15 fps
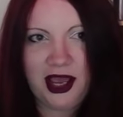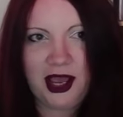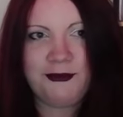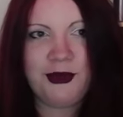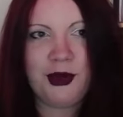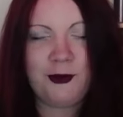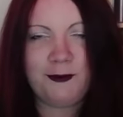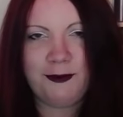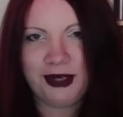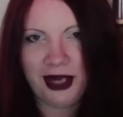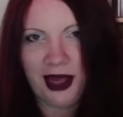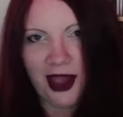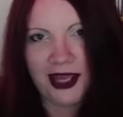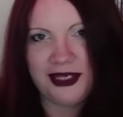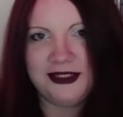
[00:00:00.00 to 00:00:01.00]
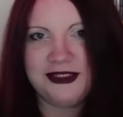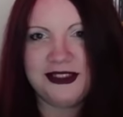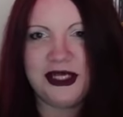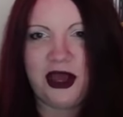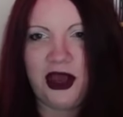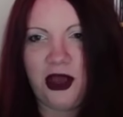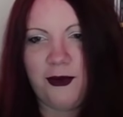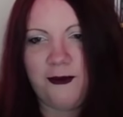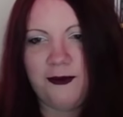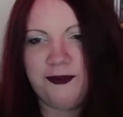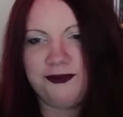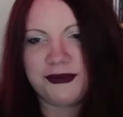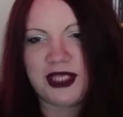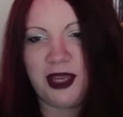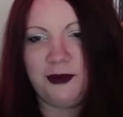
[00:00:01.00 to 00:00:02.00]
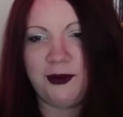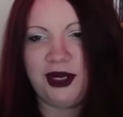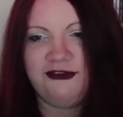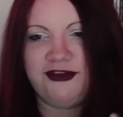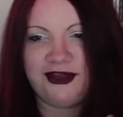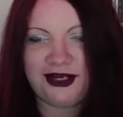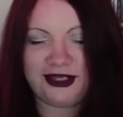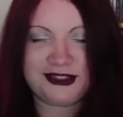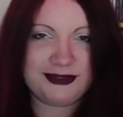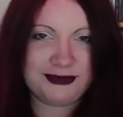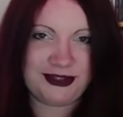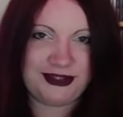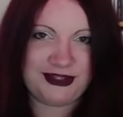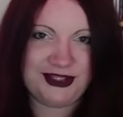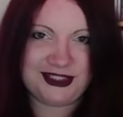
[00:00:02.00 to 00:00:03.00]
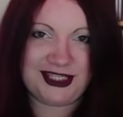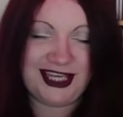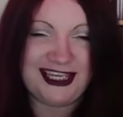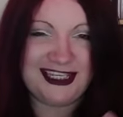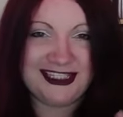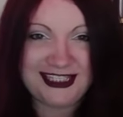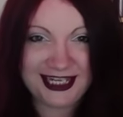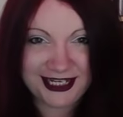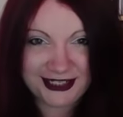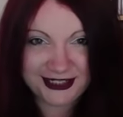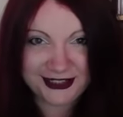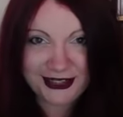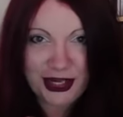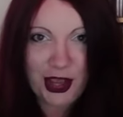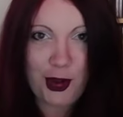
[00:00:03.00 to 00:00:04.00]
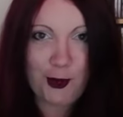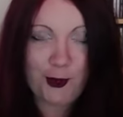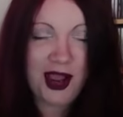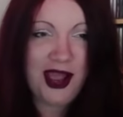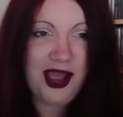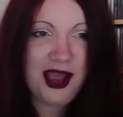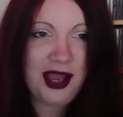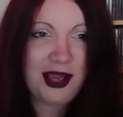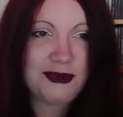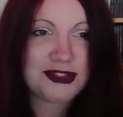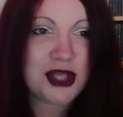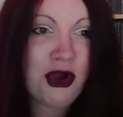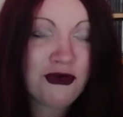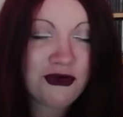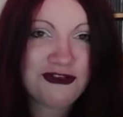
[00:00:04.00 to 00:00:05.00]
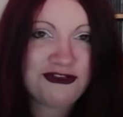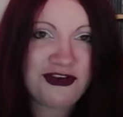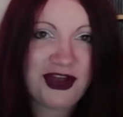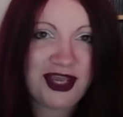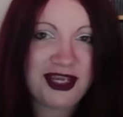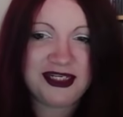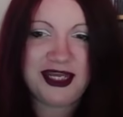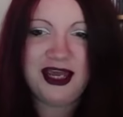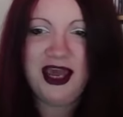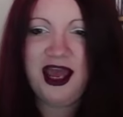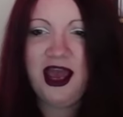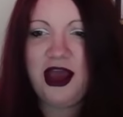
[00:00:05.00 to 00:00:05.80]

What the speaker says: I'm not blind. And when I found out some of the things that I didn't know, I was horrified.